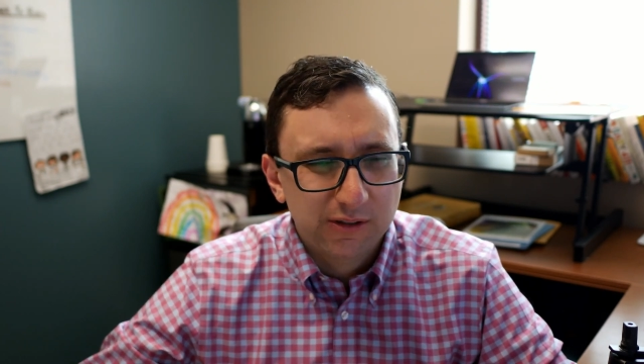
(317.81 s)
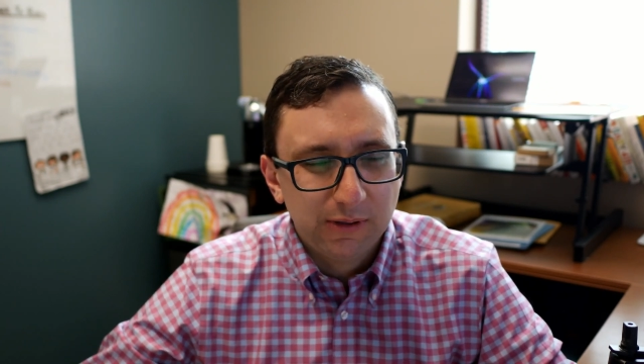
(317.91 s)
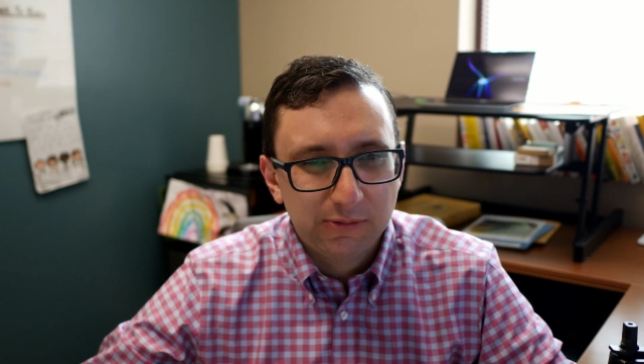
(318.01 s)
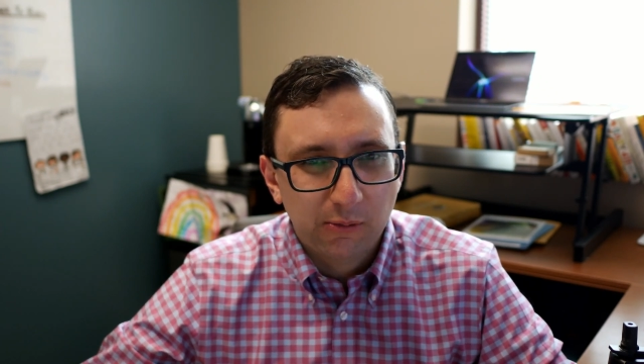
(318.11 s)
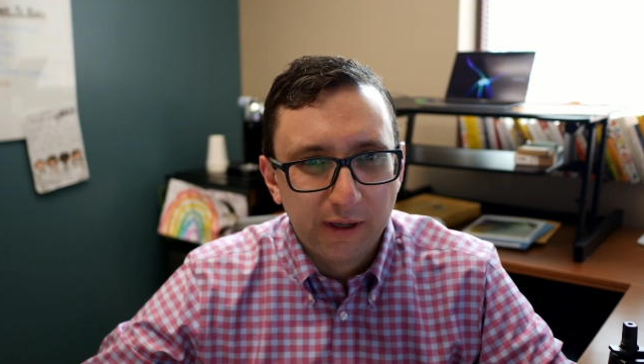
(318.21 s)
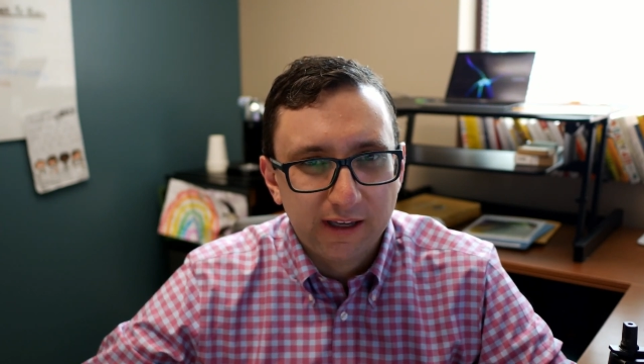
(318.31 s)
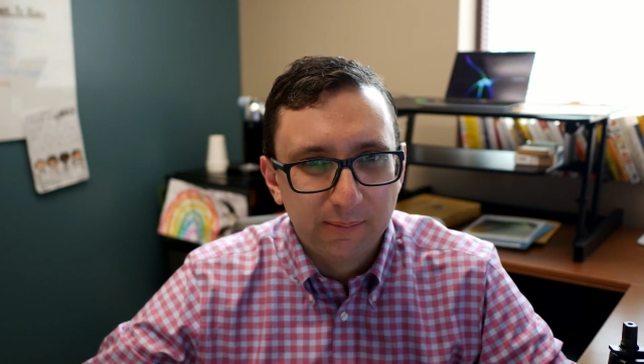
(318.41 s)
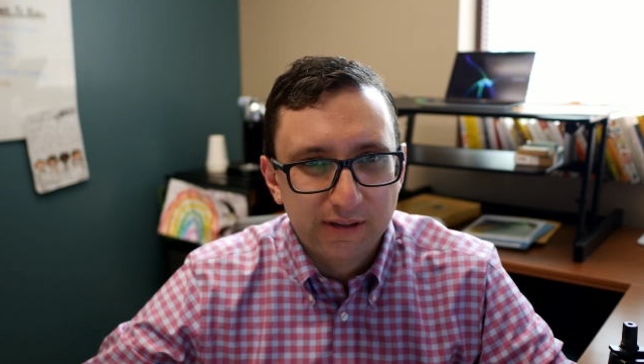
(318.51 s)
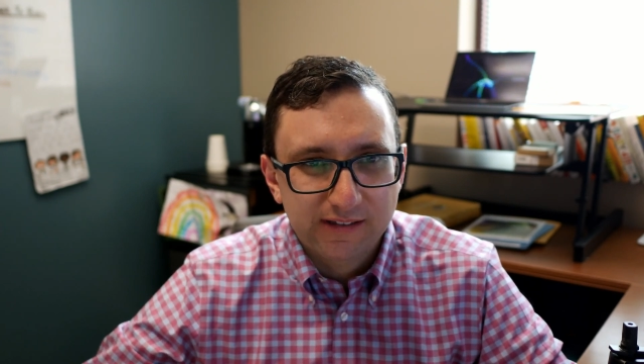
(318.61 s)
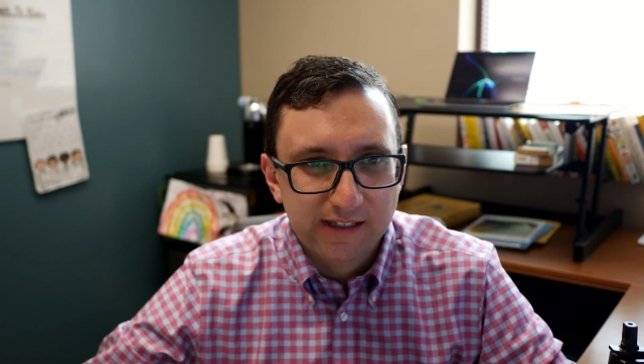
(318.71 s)
Now, sometimes they'll
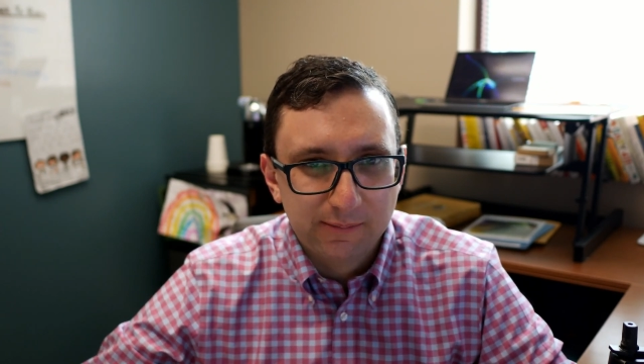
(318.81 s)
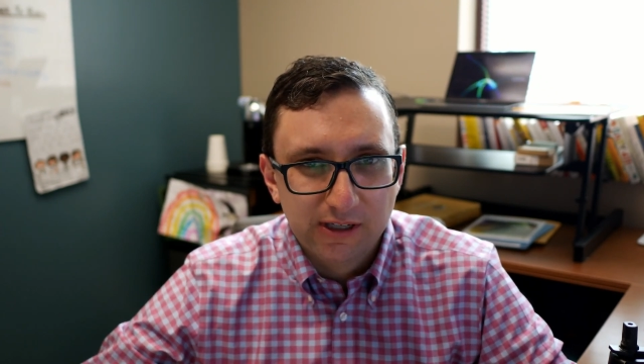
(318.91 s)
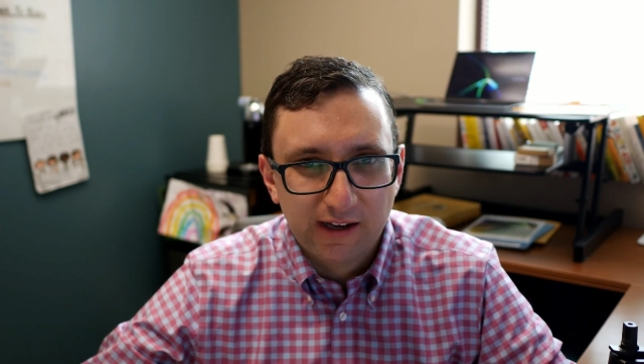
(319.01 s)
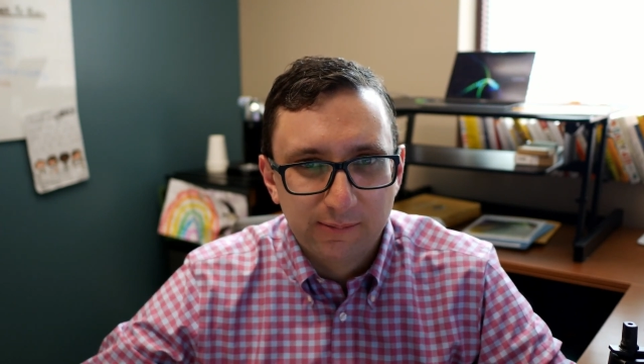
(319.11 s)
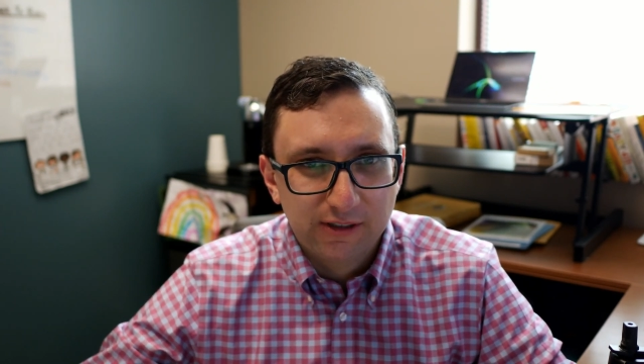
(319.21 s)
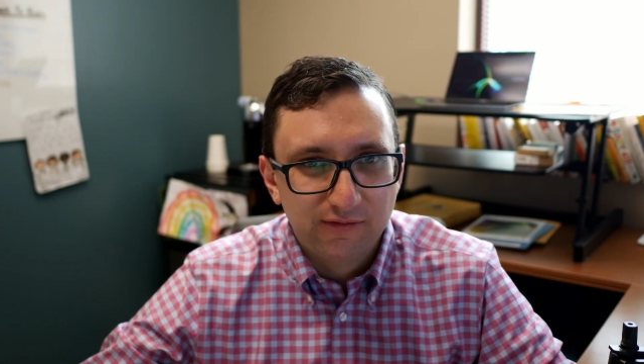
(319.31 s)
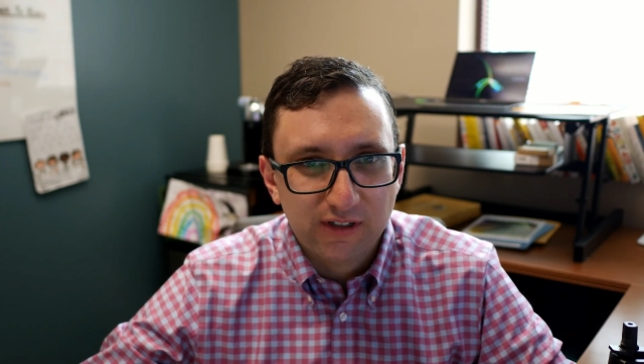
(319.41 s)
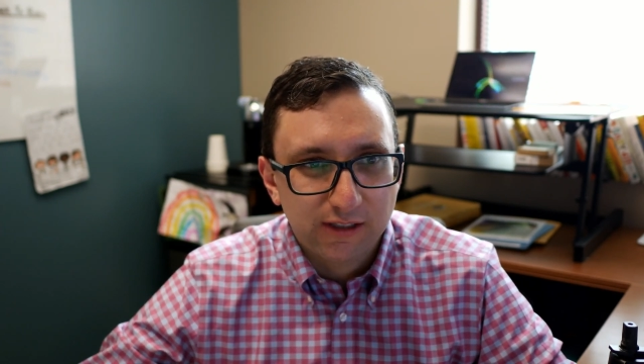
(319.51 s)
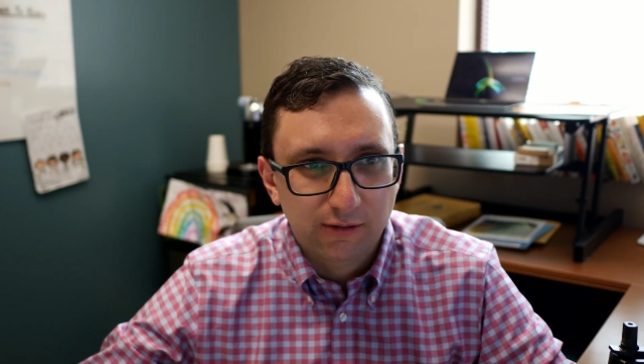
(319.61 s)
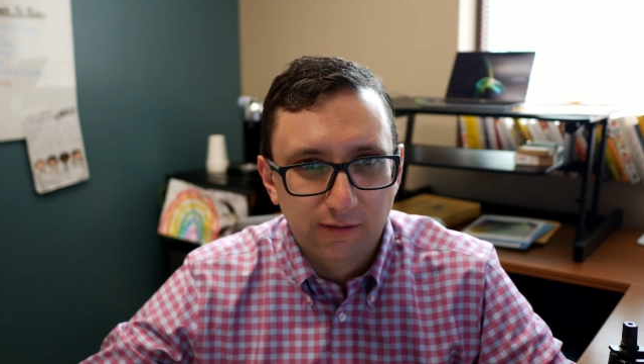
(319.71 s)
wake up at the same time
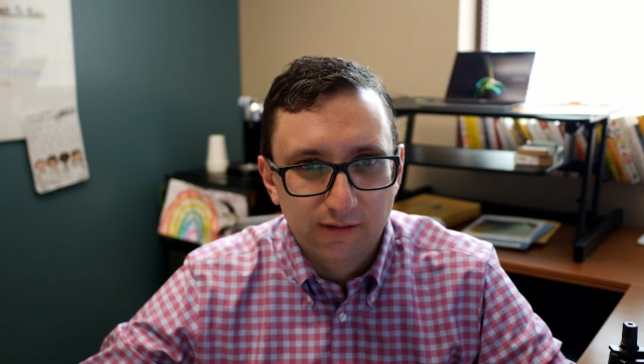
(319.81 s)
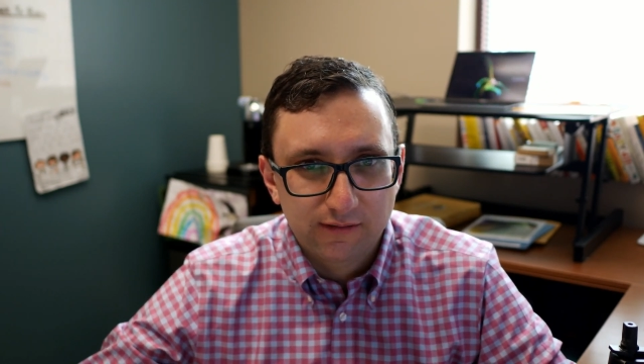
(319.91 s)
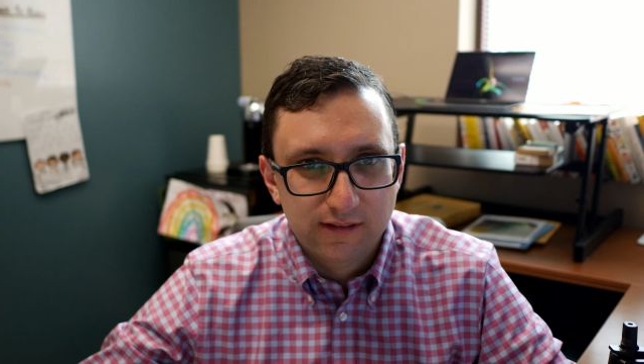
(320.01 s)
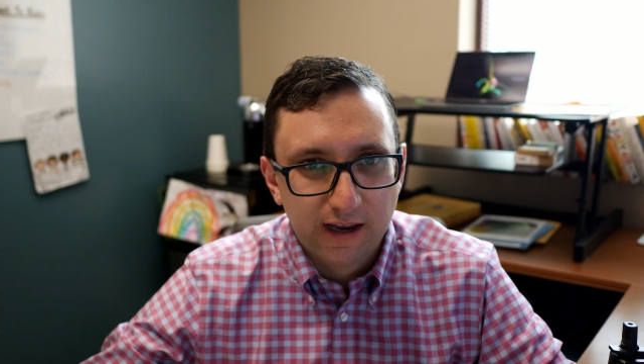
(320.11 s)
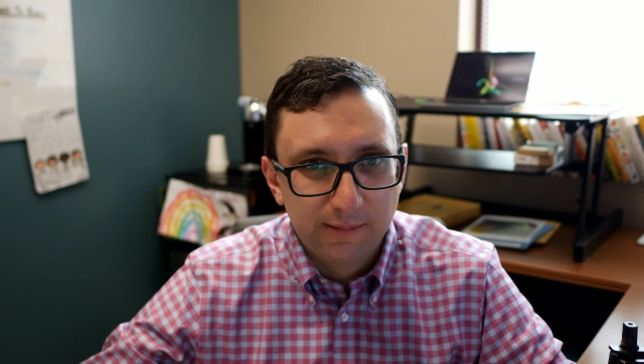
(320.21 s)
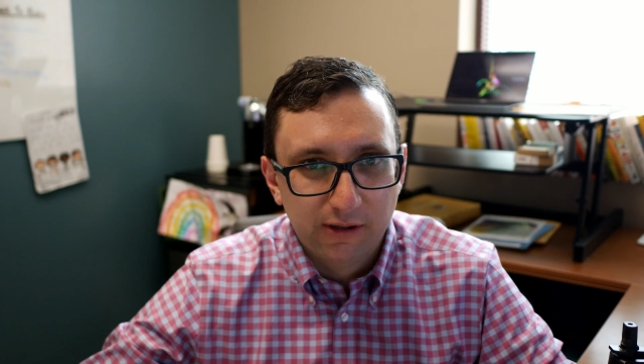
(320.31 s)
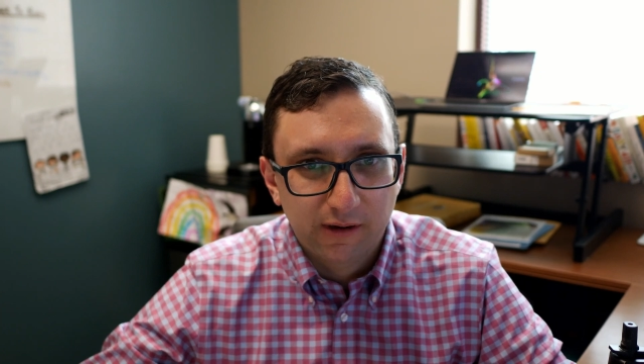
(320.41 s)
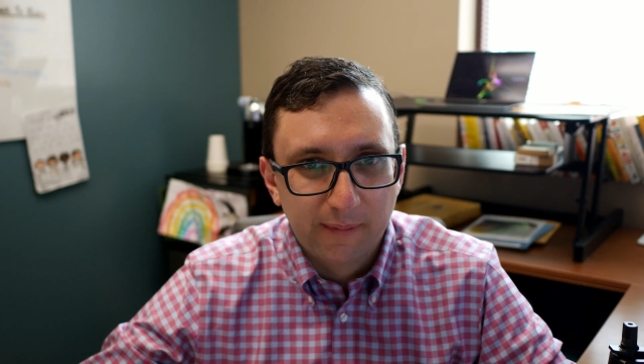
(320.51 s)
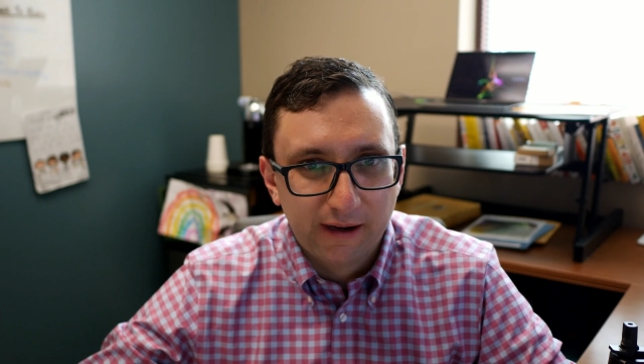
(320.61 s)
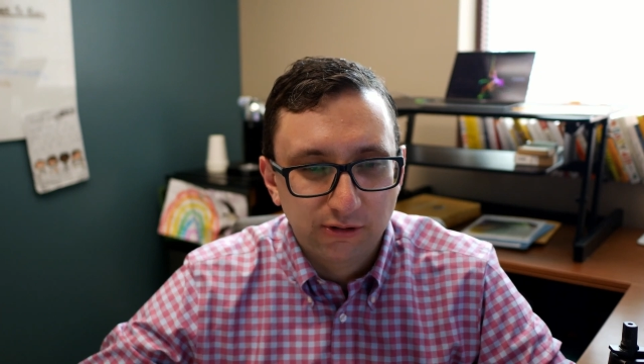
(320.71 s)
to feed or
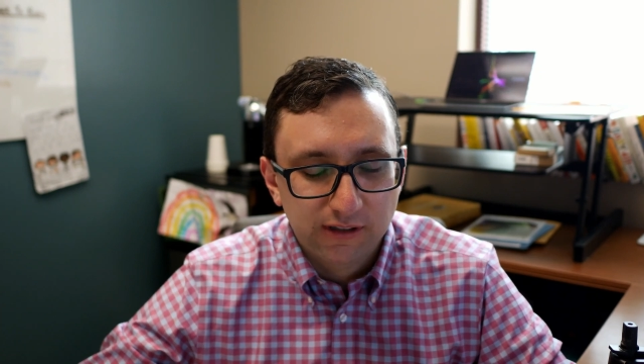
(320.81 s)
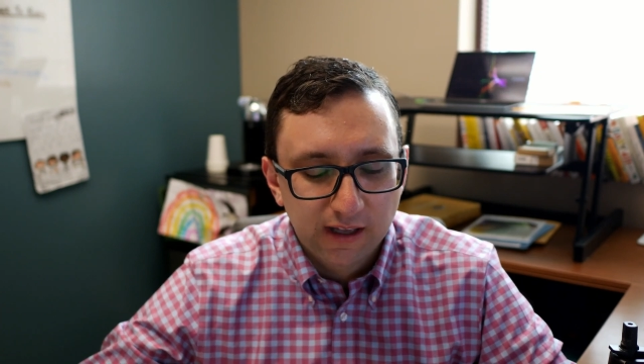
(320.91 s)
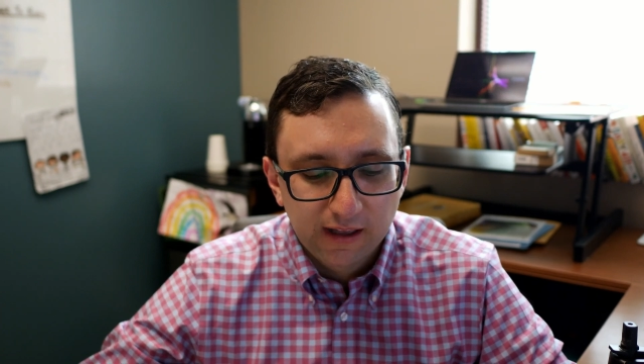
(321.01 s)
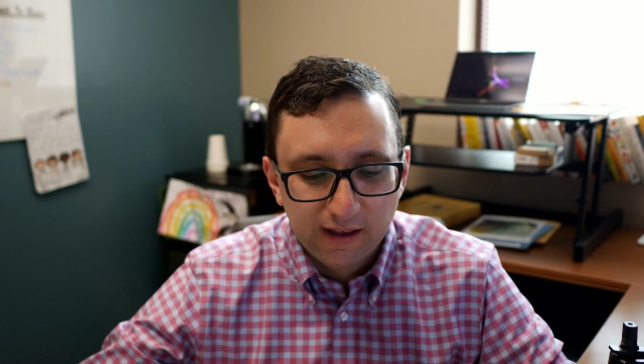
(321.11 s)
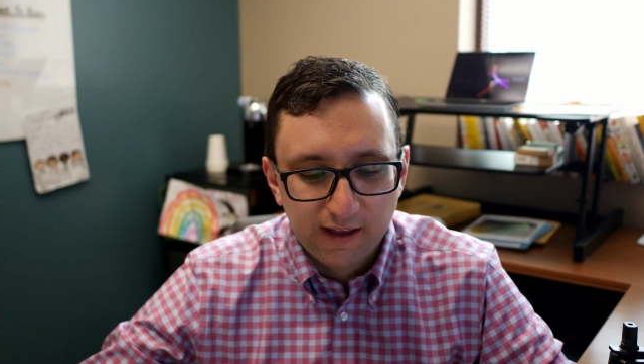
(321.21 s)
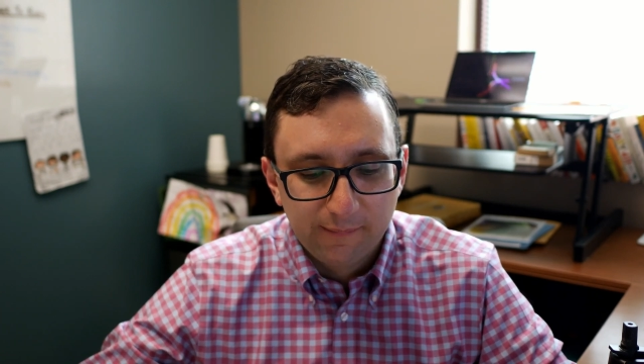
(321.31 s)
time thereabouts.